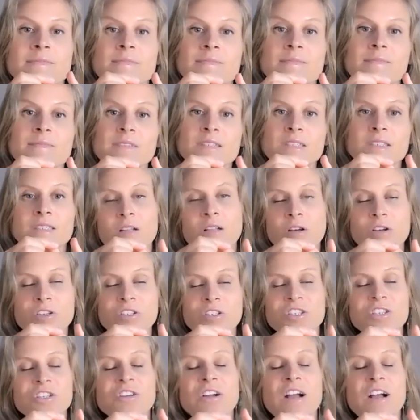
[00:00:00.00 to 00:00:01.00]
Just
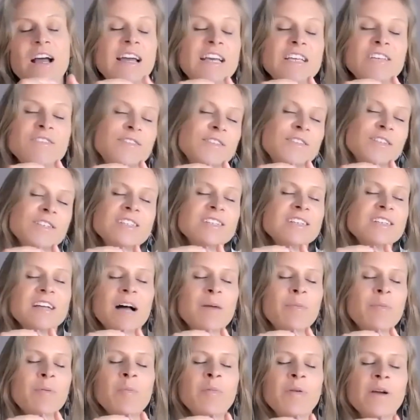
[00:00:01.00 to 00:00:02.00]
closing your eyes for just a couple of